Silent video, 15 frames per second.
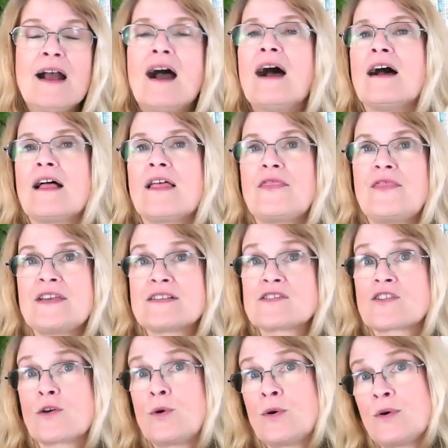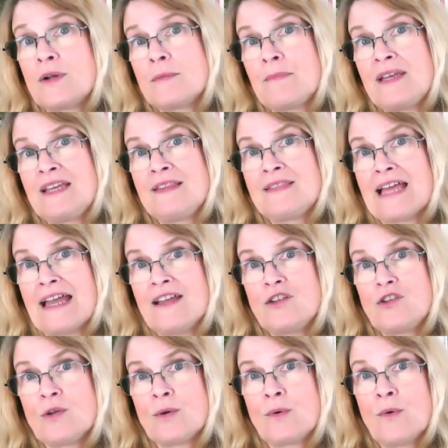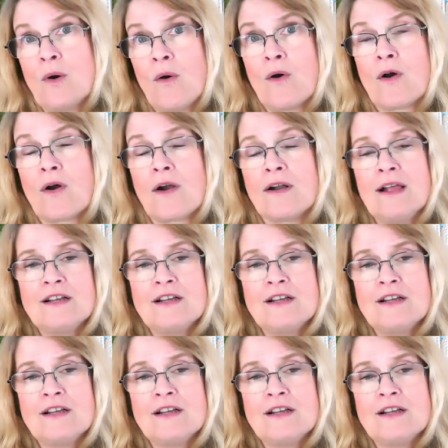This could mean that you are